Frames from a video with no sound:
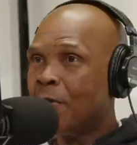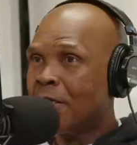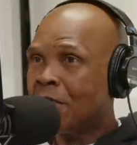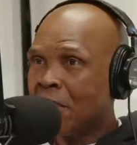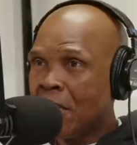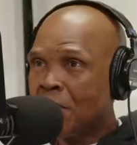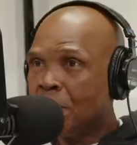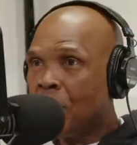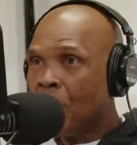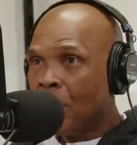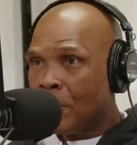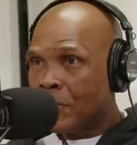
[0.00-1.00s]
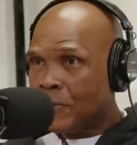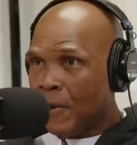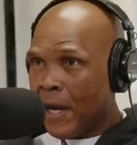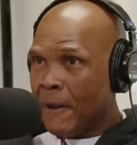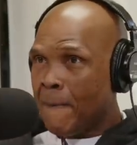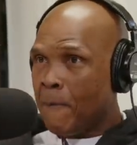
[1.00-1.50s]
yeah. with six girls,
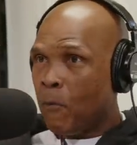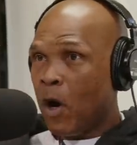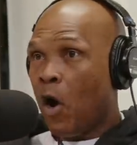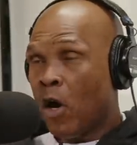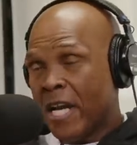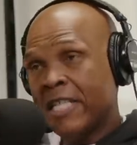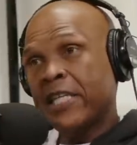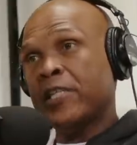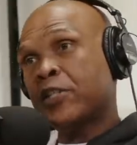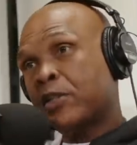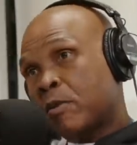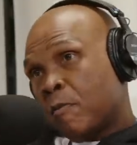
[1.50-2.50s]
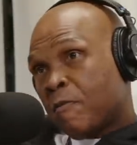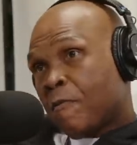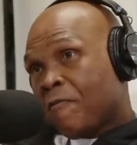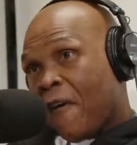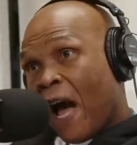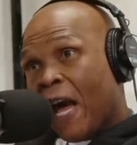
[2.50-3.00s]
right? Yeah. Well, oh, is it
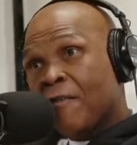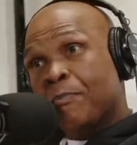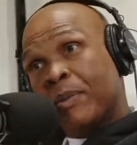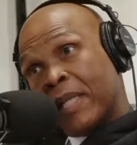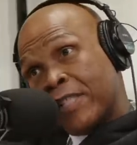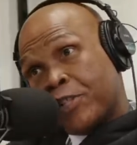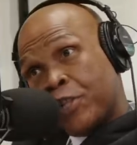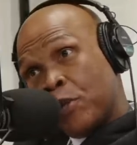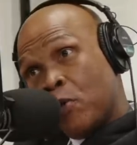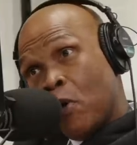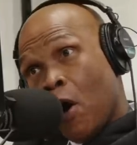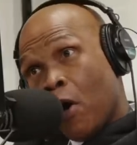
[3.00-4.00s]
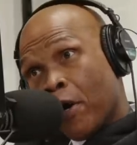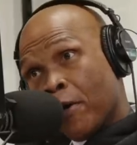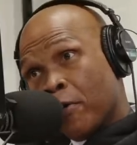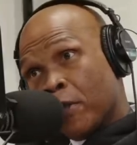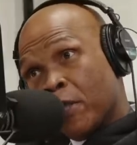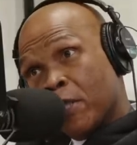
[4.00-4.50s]
five plus you
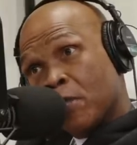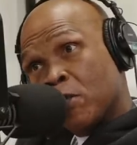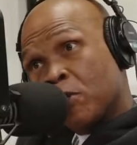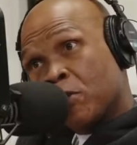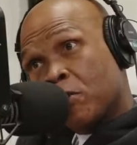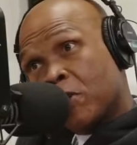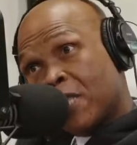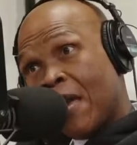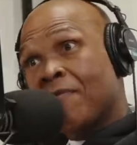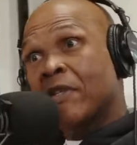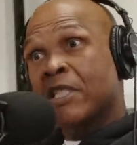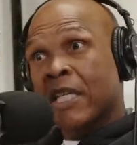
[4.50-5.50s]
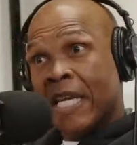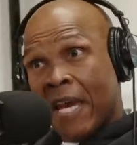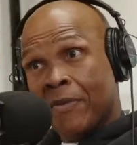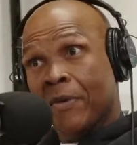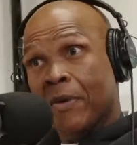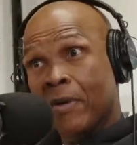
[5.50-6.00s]
or seven
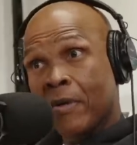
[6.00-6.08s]
together?